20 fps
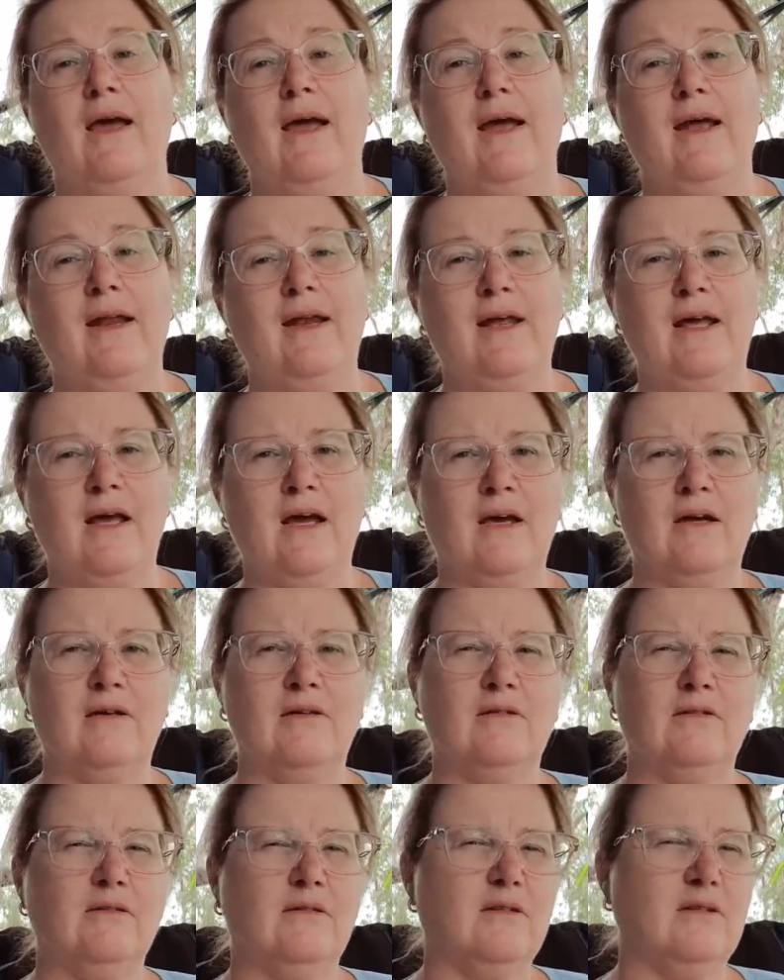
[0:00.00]
Anyhow,
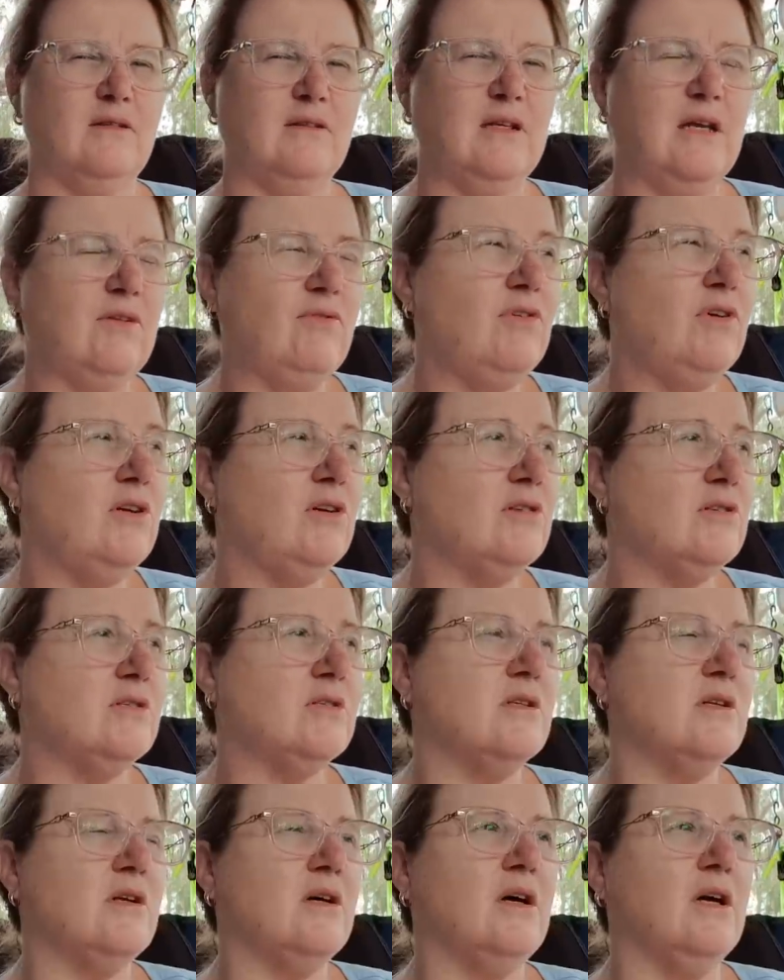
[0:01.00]
I never used
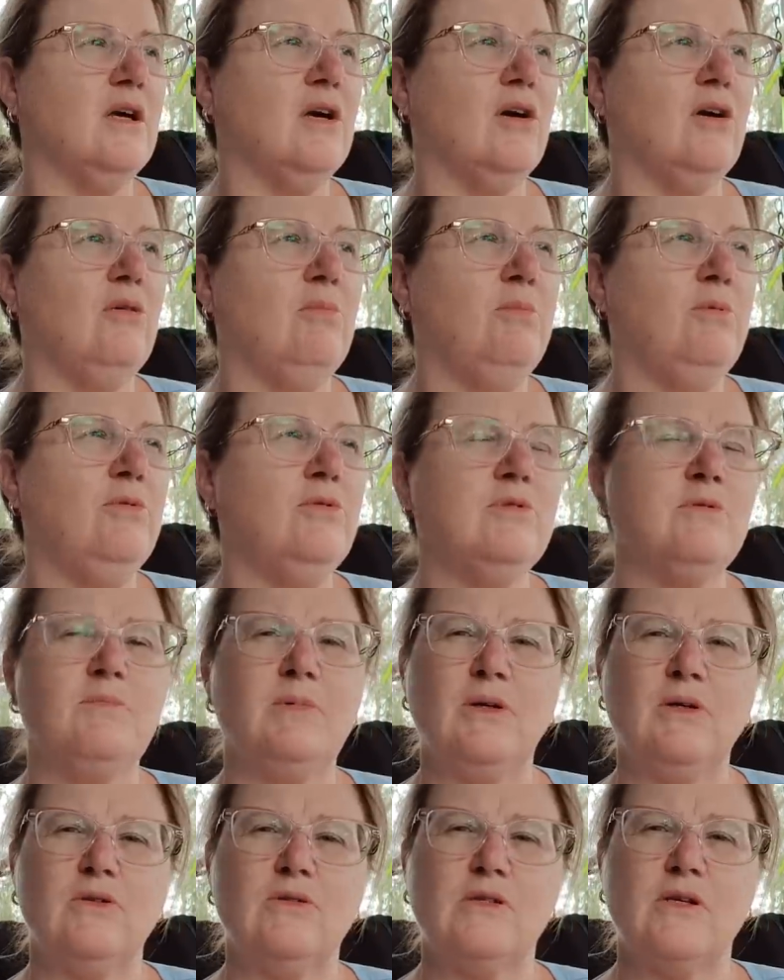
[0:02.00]
to like opals
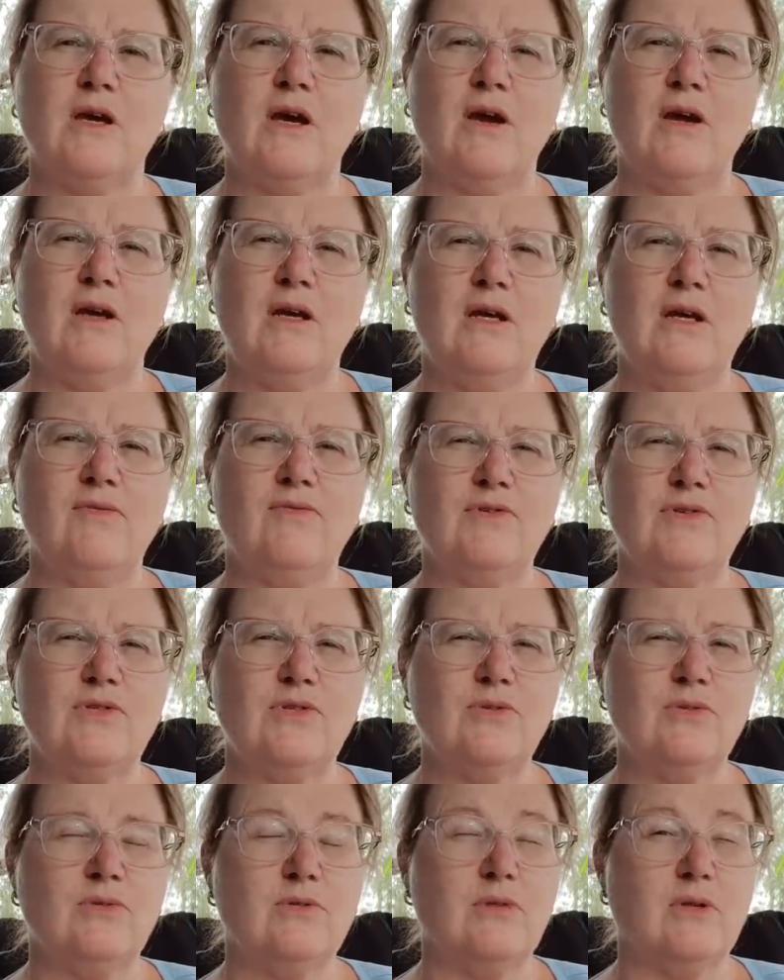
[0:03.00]
because I only ever
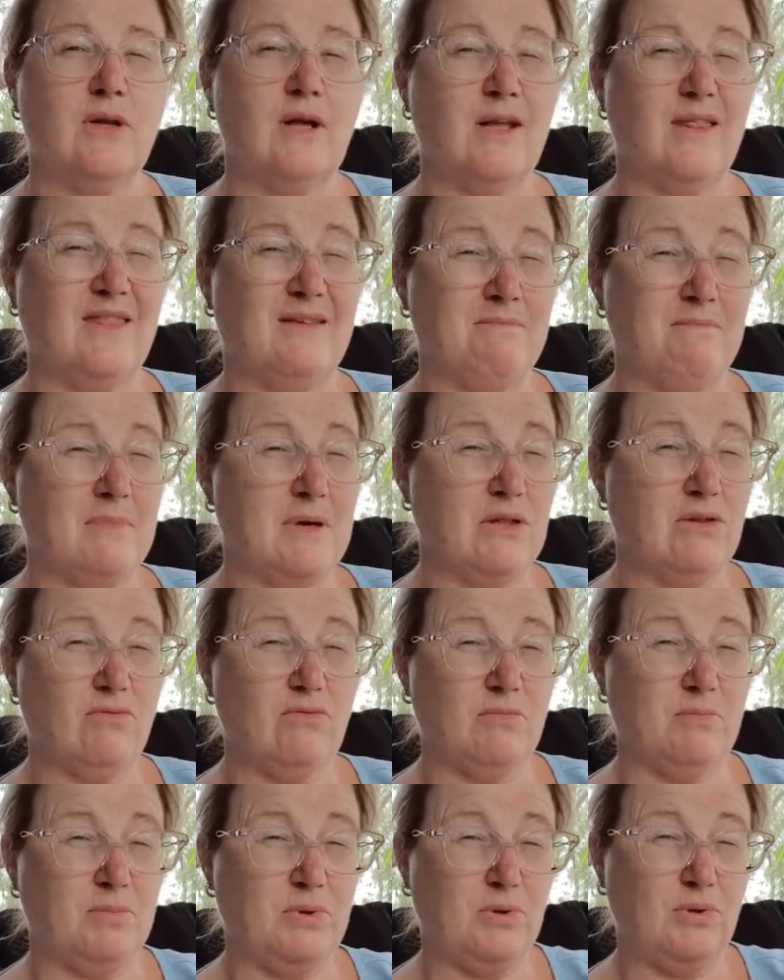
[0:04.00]
saw the
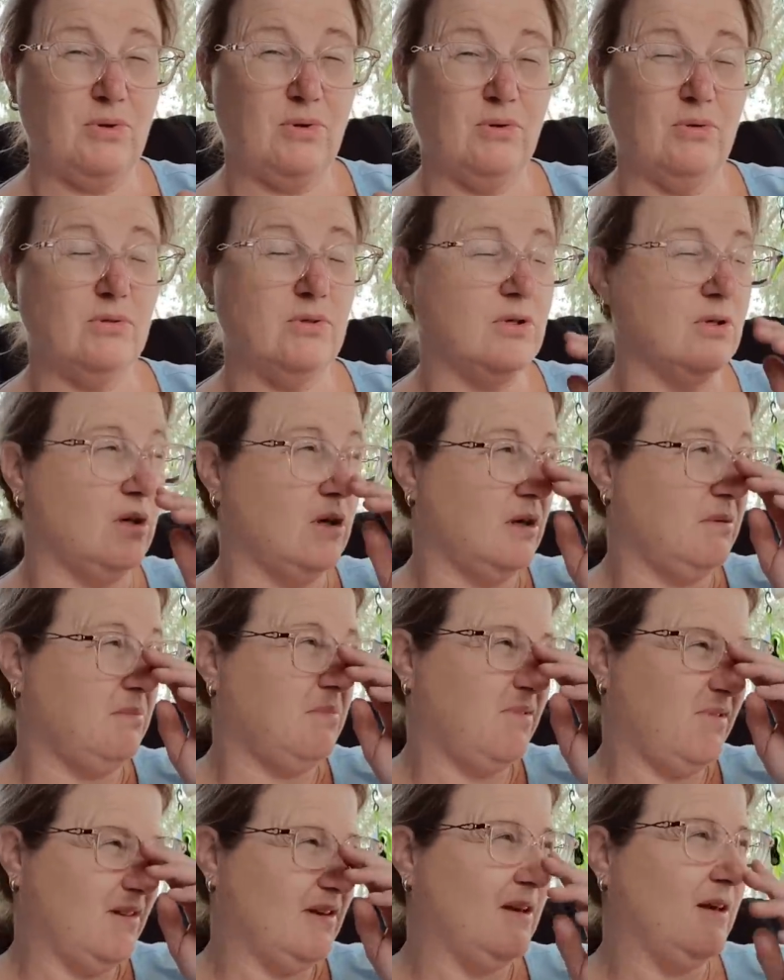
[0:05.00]
mother of pearl type
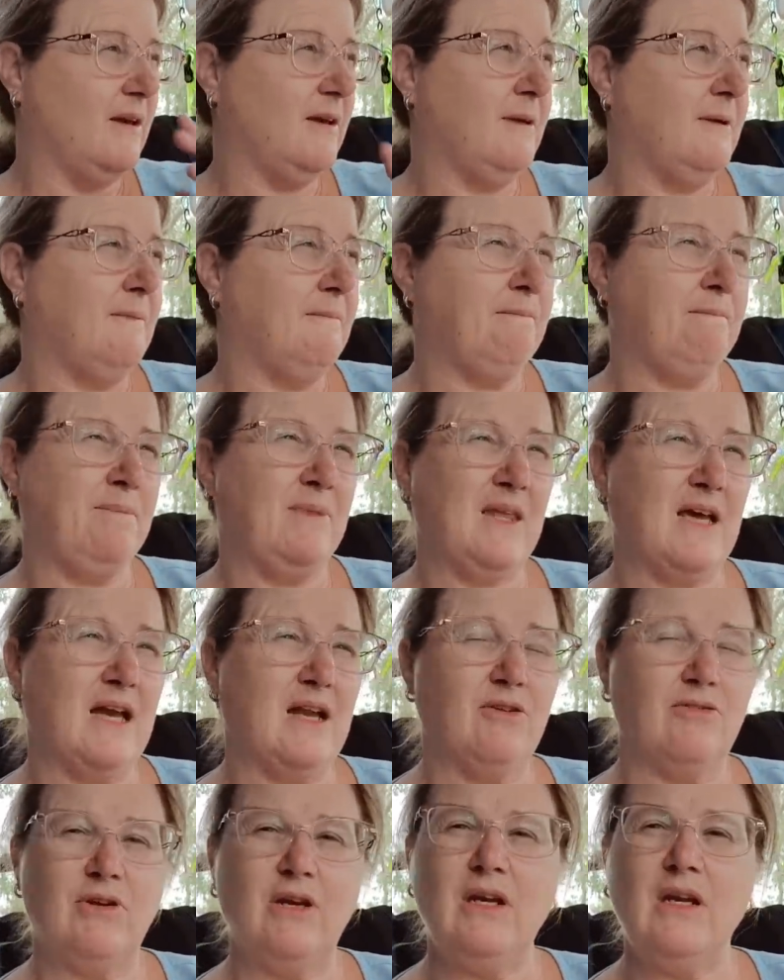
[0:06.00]

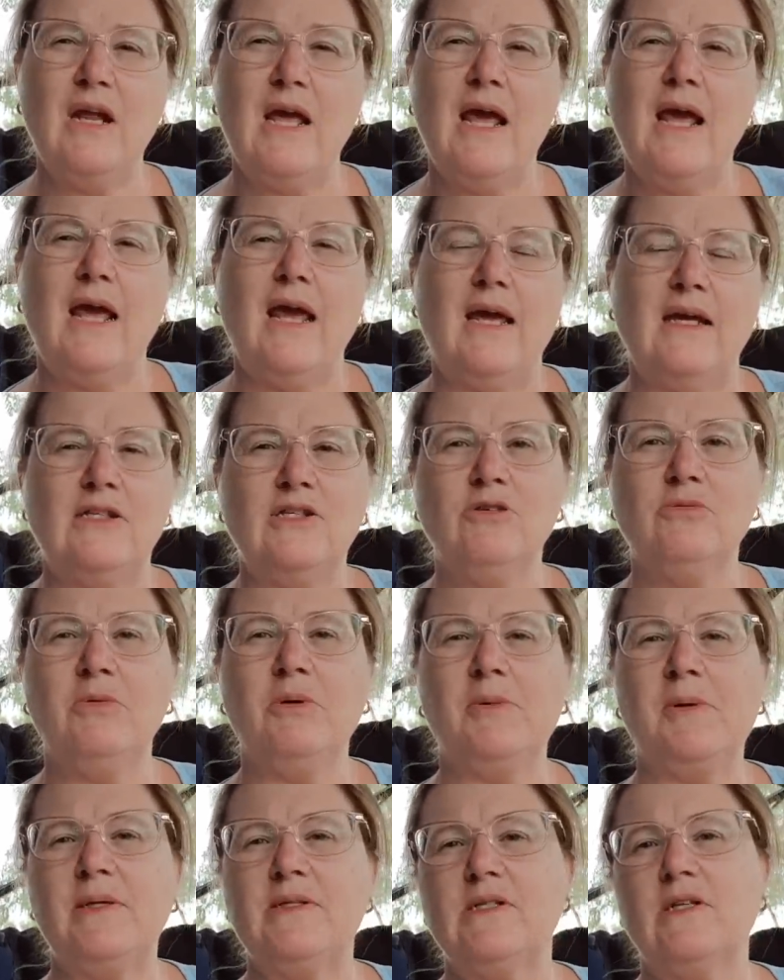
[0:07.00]
colouring until
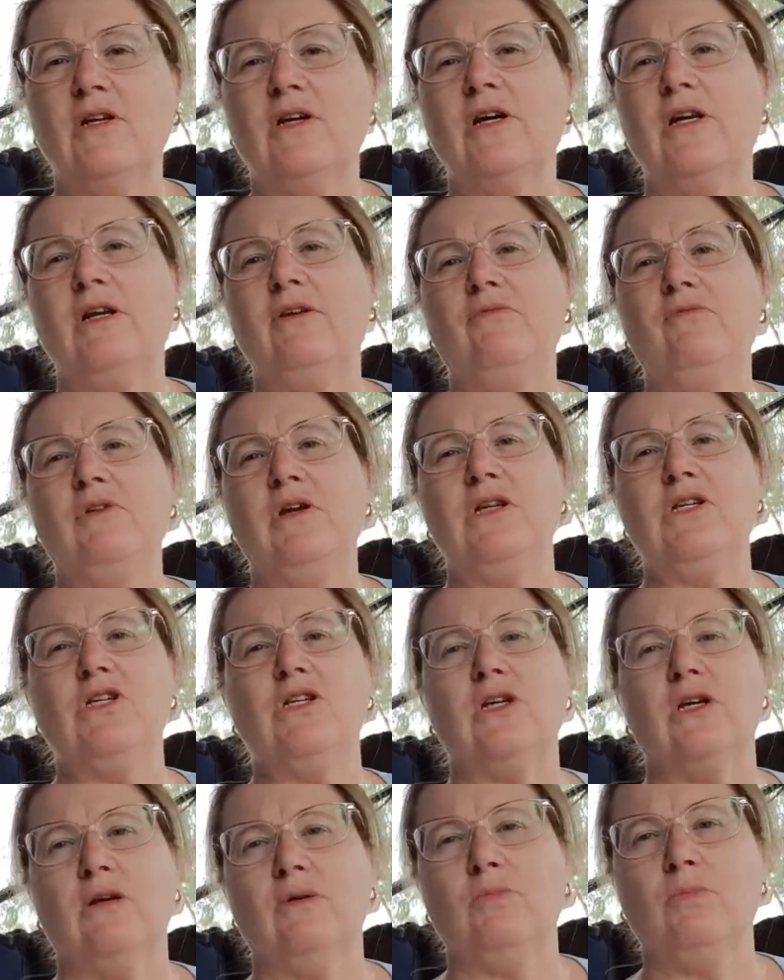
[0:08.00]
we went to Lightning
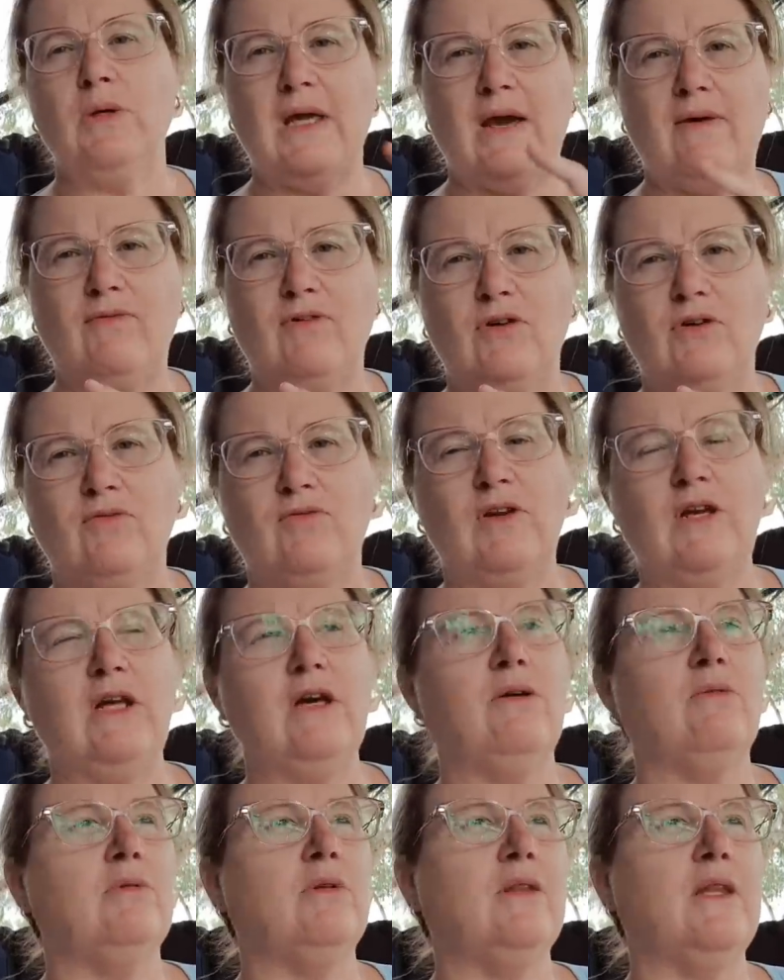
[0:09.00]
Ridge. We have got a
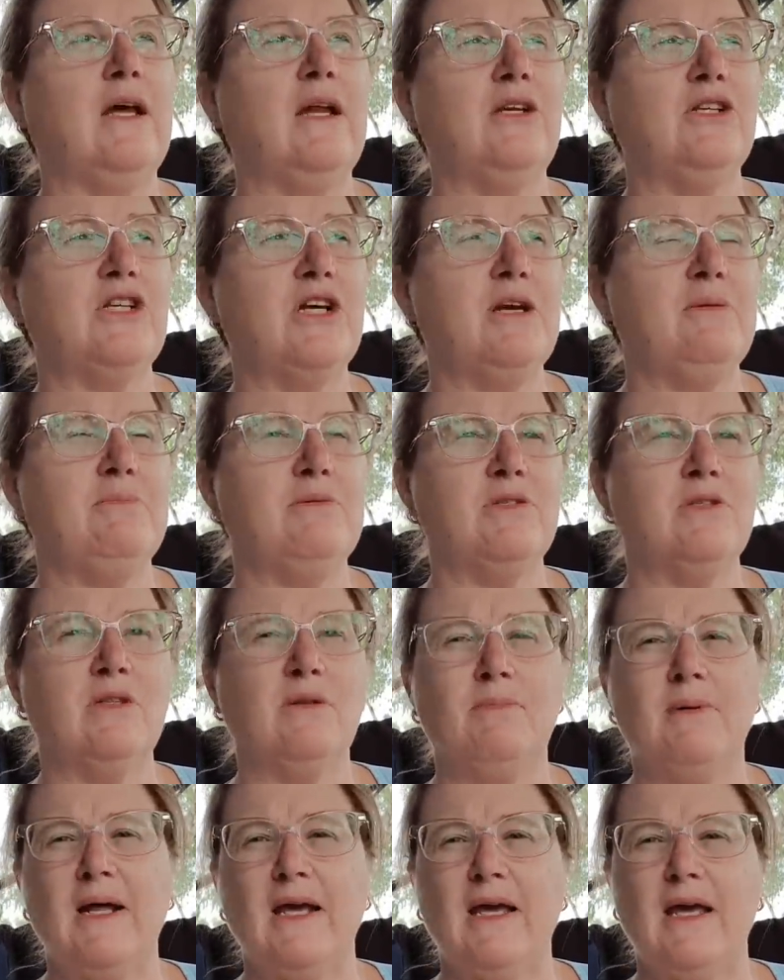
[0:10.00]
video on that, Chambers of
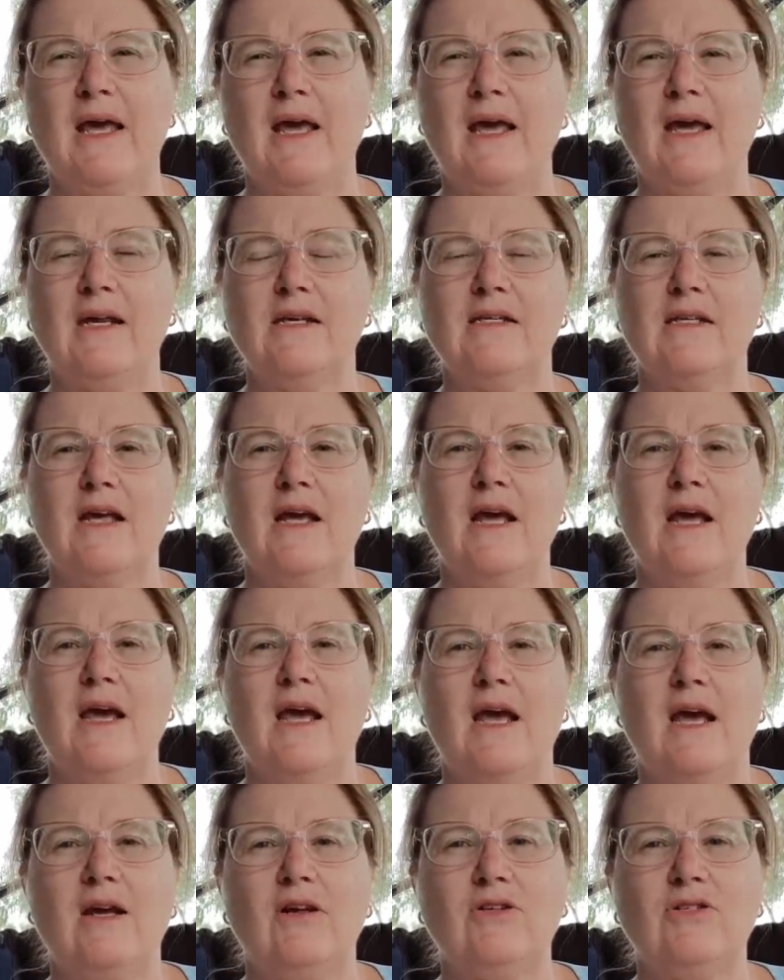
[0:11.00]
the Black Hand,
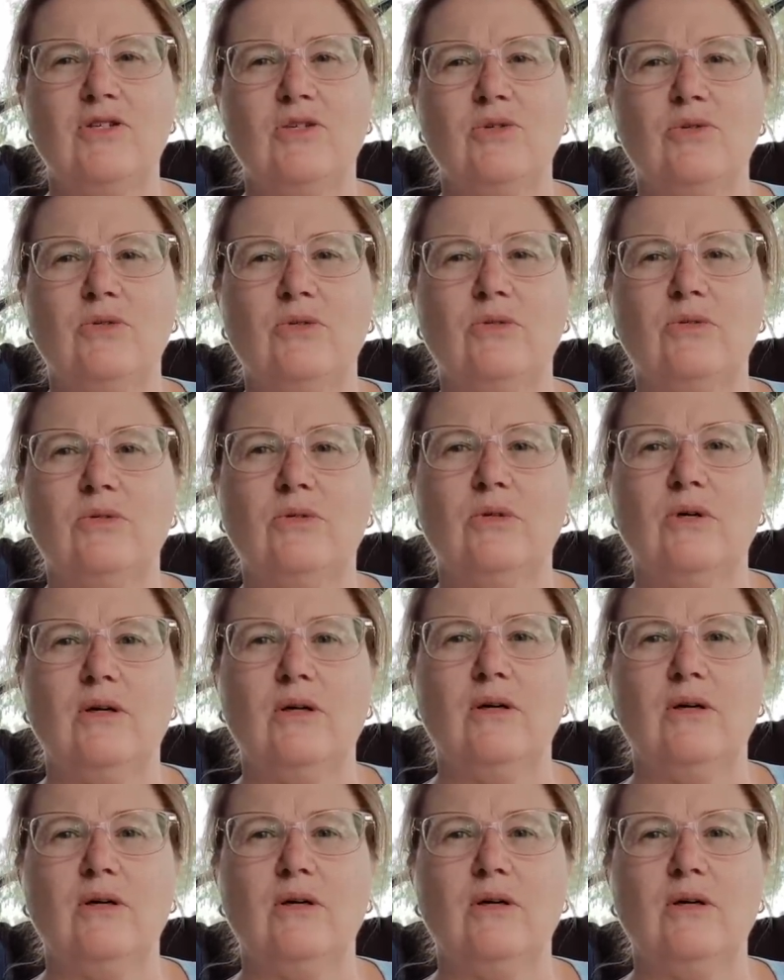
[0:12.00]
and I saw